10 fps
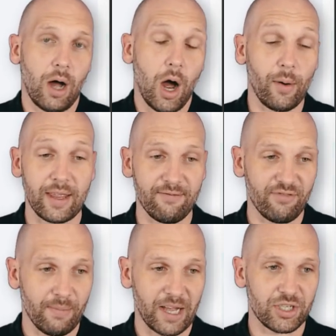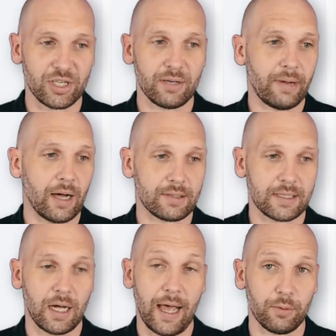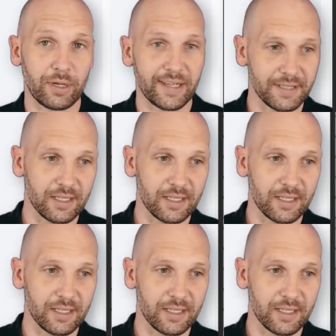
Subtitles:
OE information about how do we get to